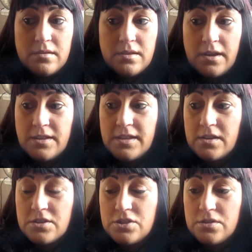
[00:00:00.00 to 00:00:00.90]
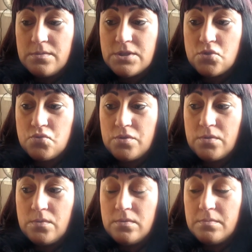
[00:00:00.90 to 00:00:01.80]
The only thing I could do is
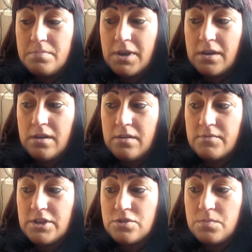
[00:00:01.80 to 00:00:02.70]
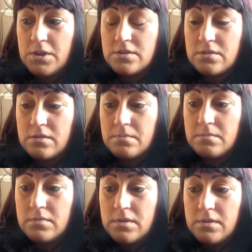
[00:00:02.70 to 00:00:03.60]
crawl, but I can't reach the worktop.